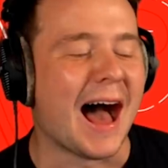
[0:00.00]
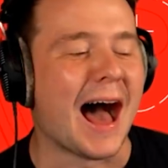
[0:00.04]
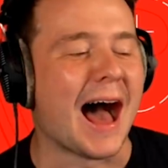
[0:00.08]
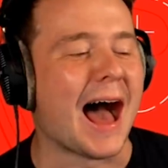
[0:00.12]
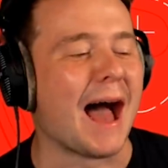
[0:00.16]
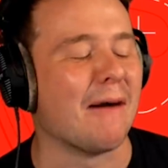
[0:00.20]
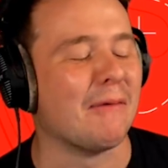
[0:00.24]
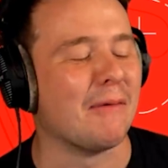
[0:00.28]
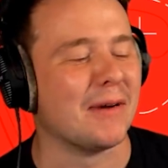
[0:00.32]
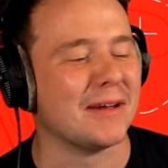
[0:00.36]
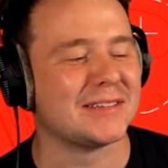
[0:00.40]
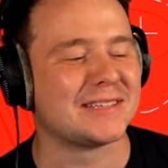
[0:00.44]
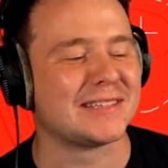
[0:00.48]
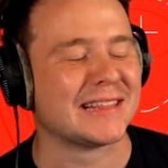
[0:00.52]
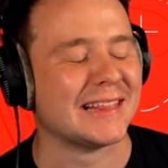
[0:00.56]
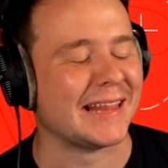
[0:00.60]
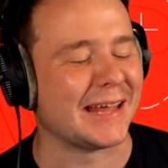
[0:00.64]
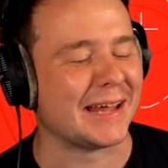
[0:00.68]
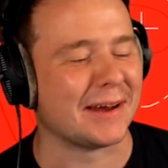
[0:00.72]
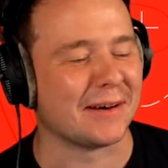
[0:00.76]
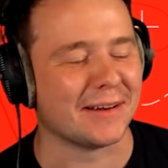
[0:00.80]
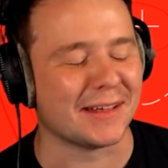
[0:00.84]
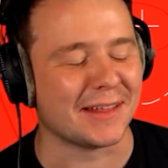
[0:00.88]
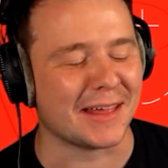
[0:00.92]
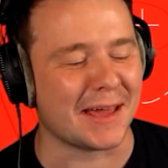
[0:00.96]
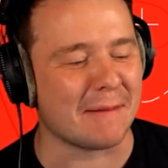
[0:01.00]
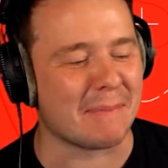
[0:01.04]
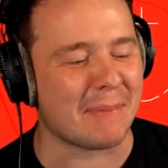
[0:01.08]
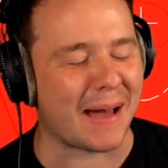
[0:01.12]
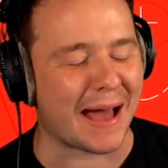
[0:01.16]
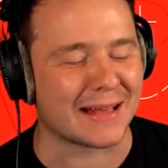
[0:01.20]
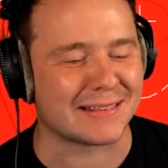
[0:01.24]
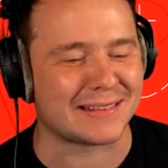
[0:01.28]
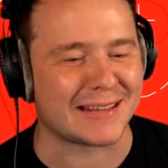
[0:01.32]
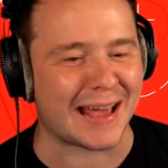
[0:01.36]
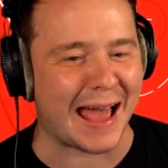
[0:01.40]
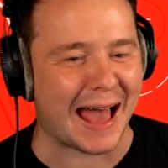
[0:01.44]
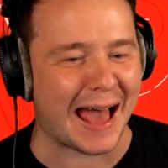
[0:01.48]
I was literally
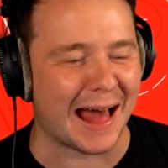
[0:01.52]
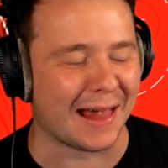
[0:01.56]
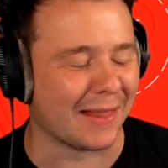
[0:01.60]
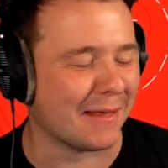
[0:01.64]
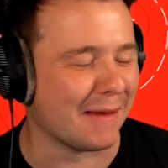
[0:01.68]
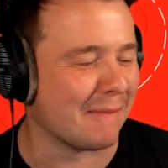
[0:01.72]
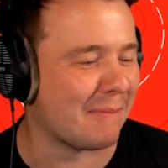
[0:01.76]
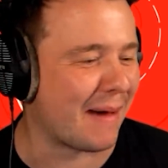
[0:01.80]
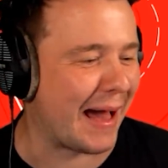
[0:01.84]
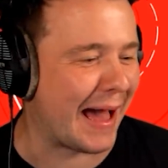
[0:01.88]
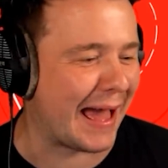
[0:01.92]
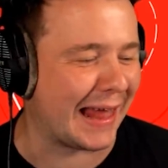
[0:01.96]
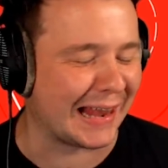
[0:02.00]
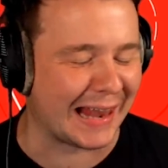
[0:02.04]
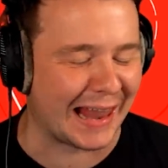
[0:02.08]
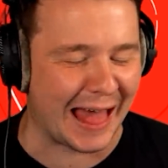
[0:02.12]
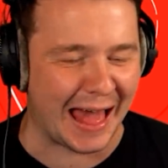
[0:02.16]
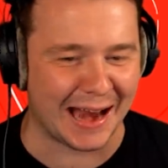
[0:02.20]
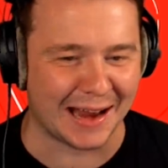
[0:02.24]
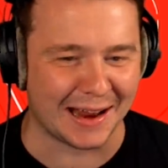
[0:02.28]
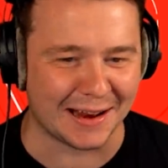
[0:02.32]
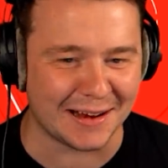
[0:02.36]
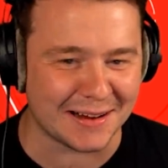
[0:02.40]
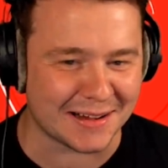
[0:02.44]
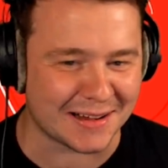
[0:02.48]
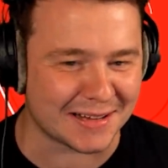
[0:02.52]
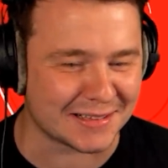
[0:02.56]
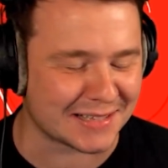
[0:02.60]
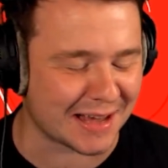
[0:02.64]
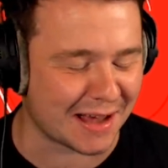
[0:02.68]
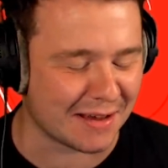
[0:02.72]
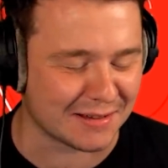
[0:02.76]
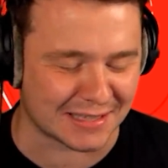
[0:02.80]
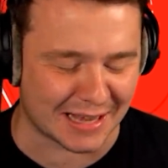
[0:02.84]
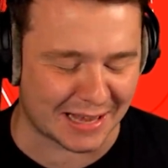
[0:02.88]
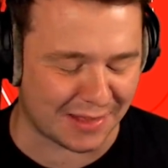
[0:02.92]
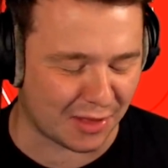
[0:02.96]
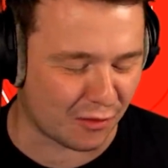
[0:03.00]
about to alibi Lannan because I
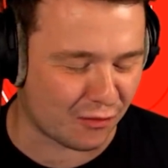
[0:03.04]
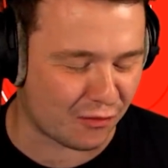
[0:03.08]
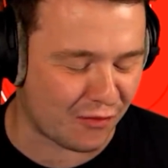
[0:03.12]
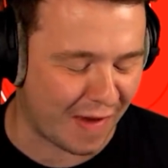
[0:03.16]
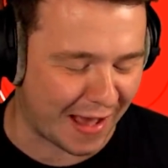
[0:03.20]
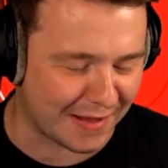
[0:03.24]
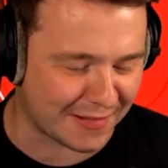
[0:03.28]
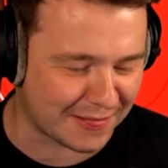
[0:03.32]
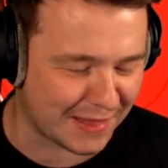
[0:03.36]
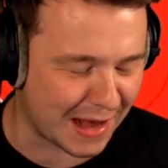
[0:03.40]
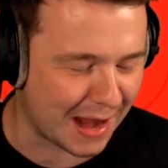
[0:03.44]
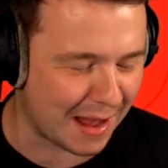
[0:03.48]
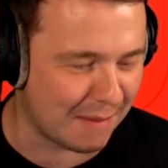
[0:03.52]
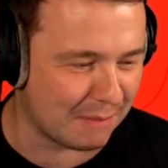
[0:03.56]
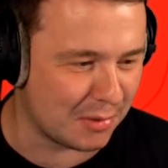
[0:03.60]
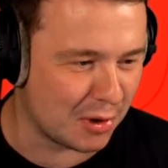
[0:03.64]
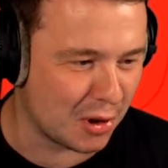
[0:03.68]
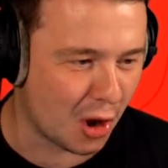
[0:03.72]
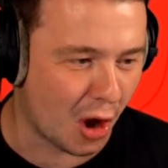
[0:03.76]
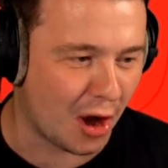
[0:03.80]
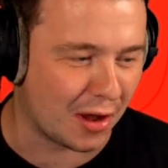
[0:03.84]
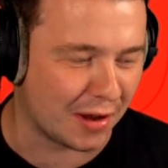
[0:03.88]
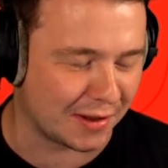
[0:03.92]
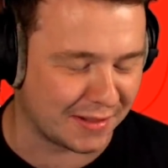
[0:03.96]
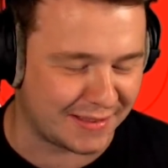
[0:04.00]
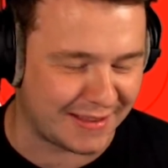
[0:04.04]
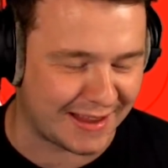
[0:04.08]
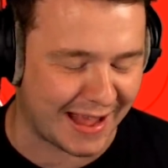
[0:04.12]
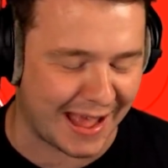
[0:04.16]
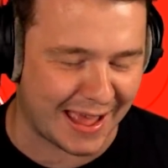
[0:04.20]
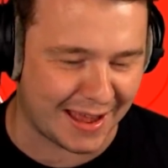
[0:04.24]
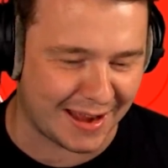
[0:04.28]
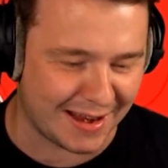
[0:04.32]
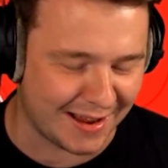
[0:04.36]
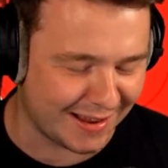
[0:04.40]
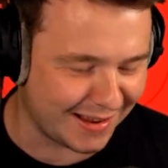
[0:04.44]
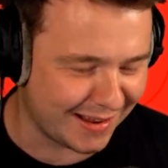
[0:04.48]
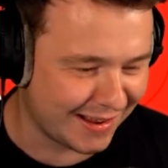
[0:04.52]
was like, the fact that I'm nah, not
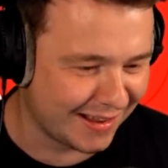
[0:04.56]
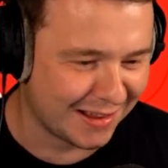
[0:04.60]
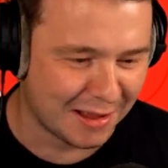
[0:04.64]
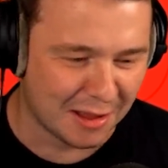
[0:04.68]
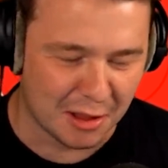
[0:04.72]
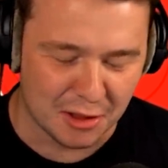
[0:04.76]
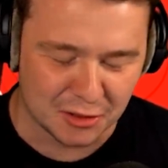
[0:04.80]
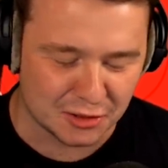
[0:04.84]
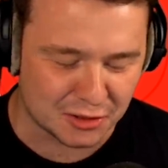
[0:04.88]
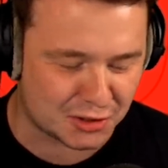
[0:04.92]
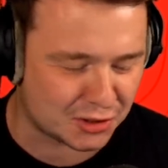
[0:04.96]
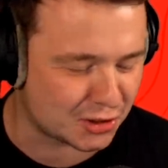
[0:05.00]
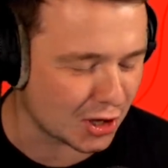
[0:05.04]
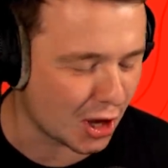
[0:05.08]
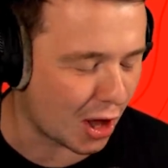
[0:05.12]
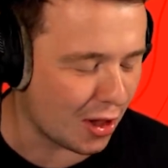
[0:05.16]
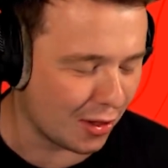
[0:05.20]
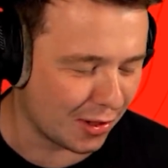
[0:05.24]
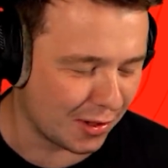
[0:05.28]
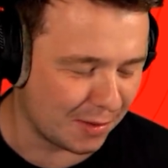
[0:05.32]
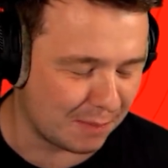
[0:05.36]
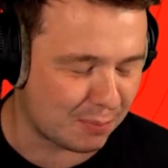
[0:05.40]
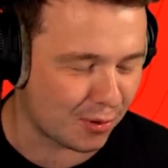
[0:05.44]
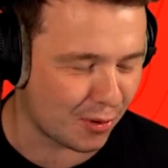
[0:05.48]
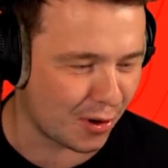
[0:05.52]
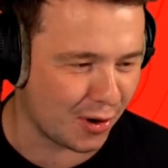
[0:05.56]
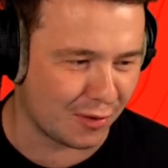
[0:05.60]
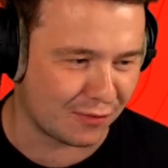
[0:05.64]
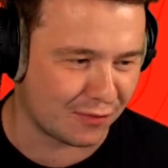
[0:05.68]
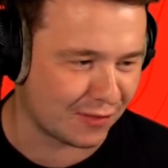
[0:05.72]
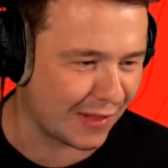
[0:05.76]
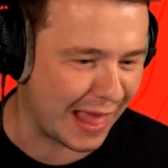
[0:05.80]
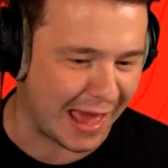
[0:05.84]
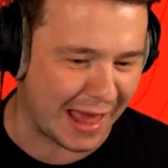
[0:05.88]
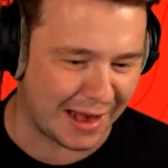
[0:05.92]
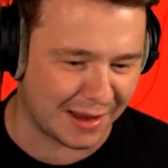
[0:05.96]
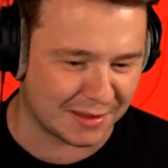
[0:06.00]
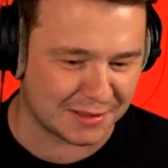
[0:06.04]
dead, solid proof
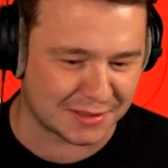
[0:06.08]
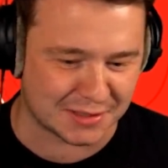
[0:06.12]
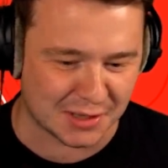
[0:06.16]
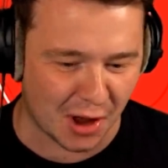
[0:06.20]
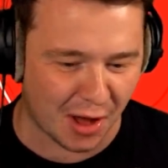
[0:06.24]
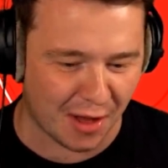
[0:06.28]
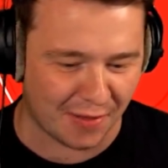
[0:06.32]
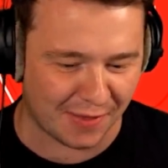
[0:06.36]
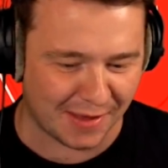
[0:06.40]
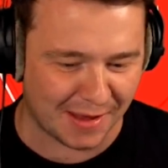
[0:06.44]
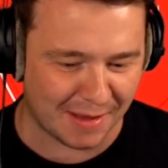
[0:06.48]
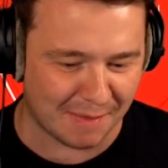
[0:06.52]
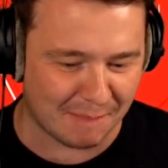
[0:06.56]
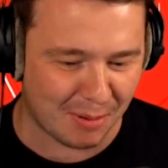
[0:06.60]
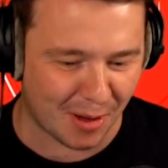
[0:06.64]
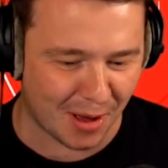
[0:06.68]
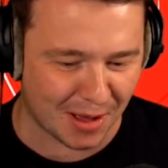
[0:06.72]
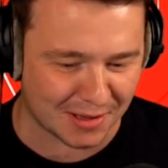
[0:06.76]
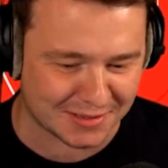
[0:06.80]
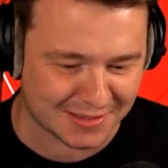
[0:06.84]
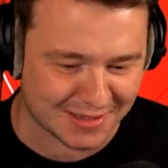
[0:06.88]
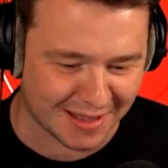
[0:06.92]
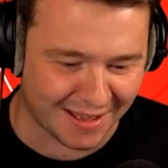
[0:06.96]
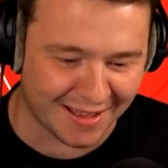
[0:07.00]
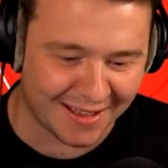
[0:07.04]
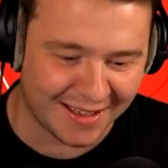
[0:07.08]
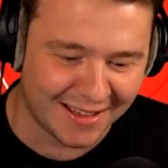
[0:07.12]
Lannan's not the imposter.